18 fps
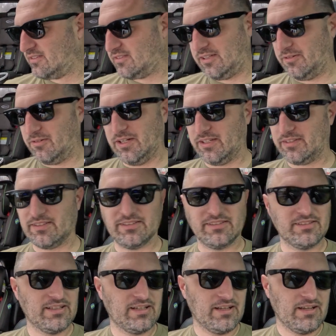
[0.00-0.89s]
It
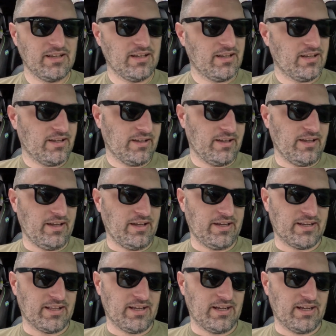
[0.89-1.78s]
wasn't.
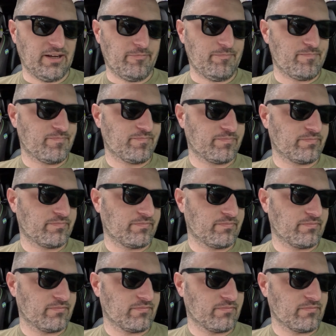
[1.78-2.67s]
It,
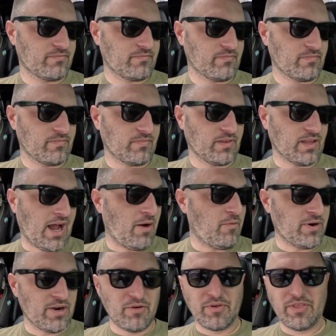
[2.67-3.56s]
I
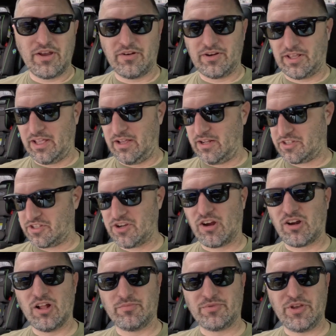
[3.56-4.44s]
went over there to get a
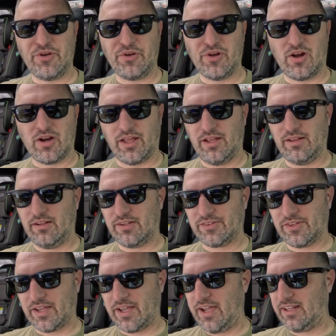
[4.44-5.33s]
startup tune on it. I
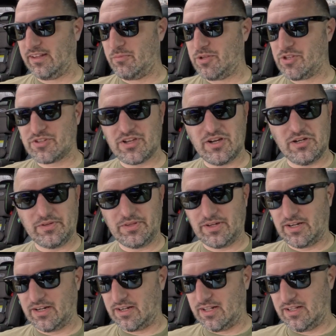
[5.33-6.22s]
was like, hey, let me just go over
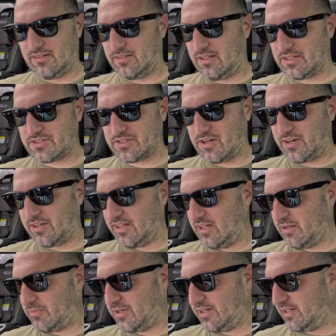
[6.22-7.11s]
there and I'll start it
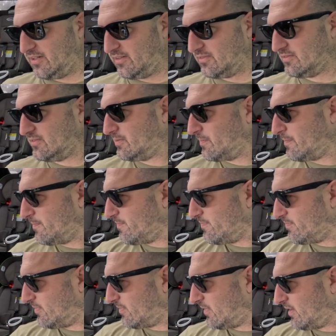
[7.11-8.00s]
up, you know?
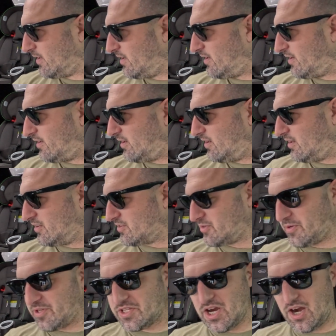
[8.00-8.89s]
And
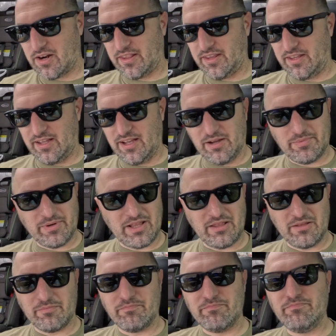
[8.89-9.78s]
so we started it up and
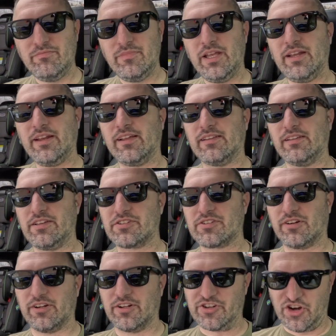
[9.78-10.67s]
he immediately
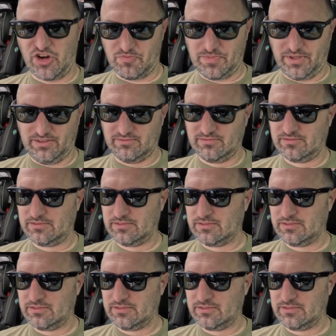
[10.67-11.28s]
started chirping.